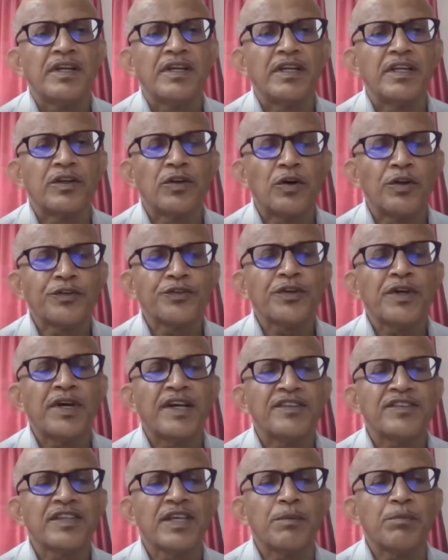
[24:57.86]
It also
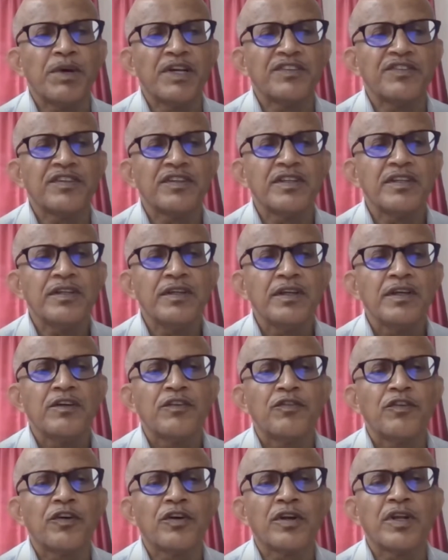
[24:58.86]
has capacity
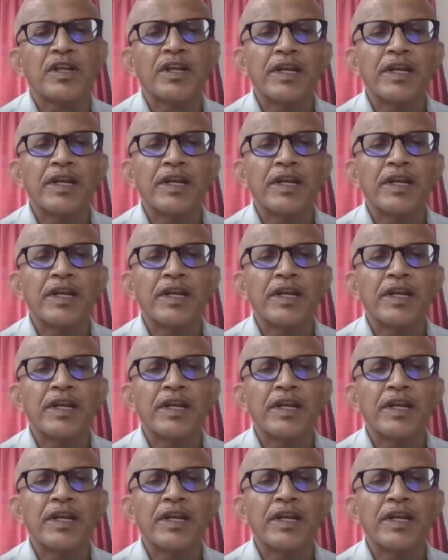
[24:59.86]
for